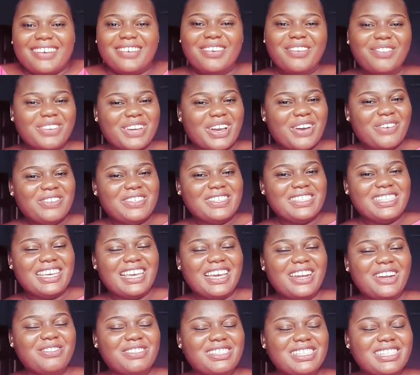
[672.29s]
We've come to the
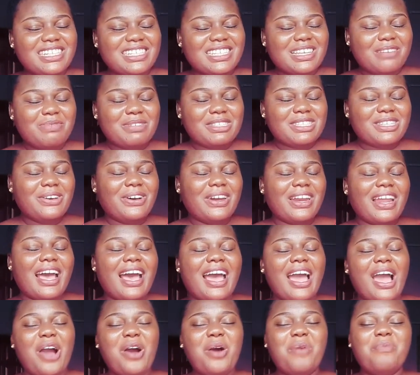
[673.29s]
end of today's episode.
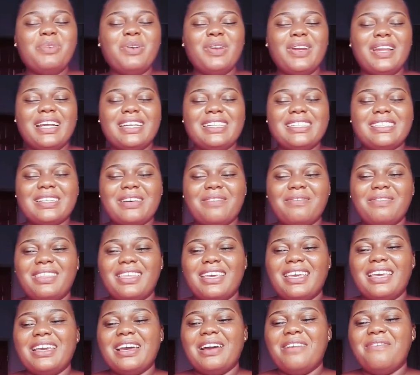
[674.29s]
I hope you learned
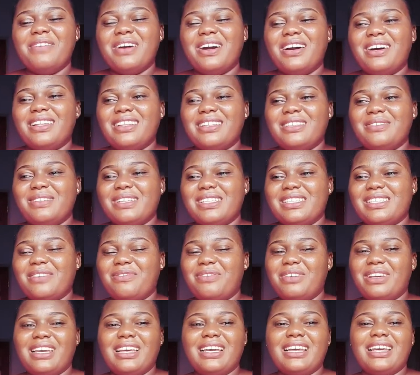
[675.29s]
something about the West
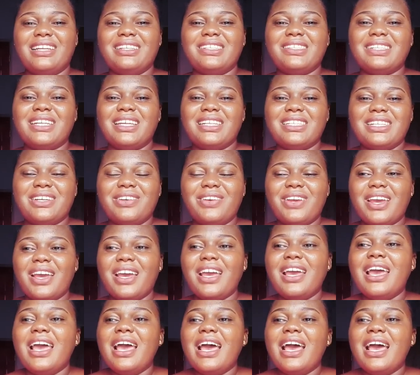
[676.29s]
African country Nigeria.